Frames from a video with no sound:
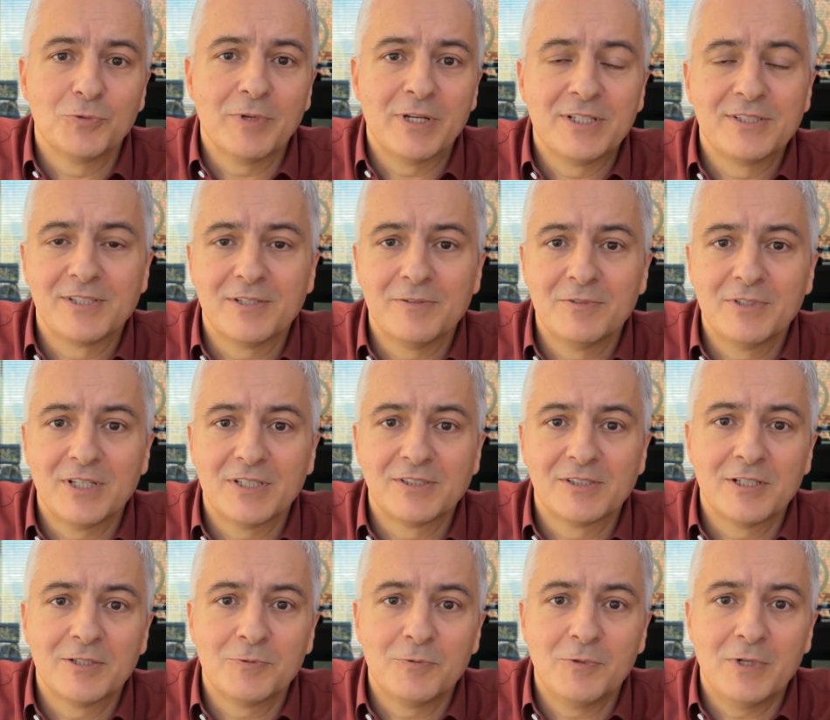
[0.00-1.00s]

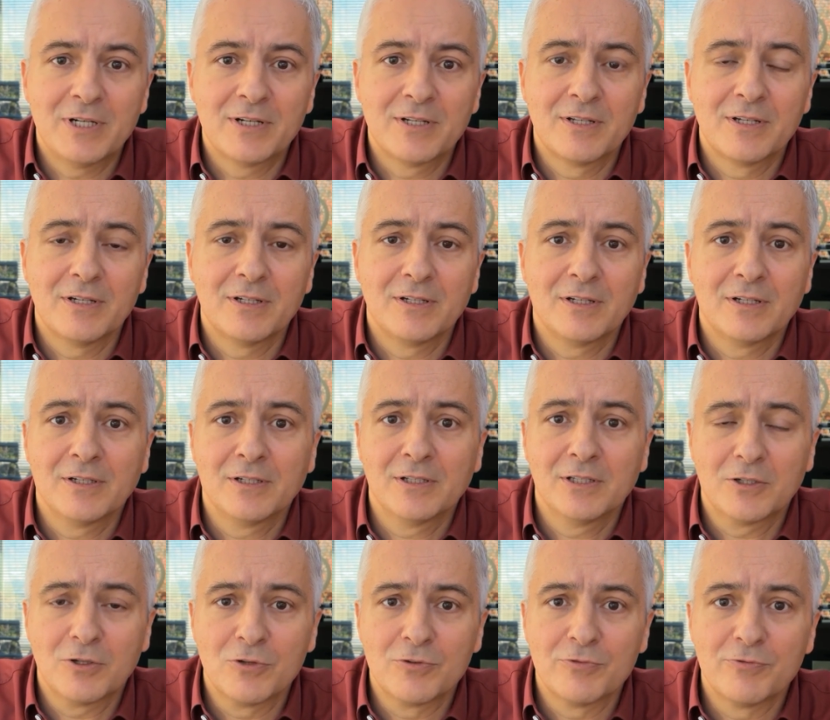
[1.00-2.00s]

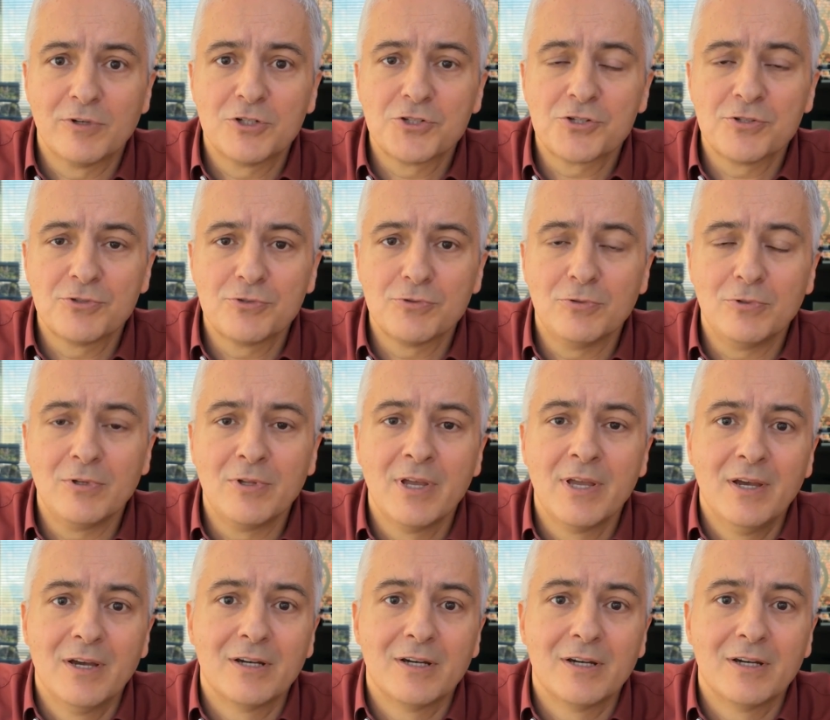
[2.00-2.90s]
27001 conversion tool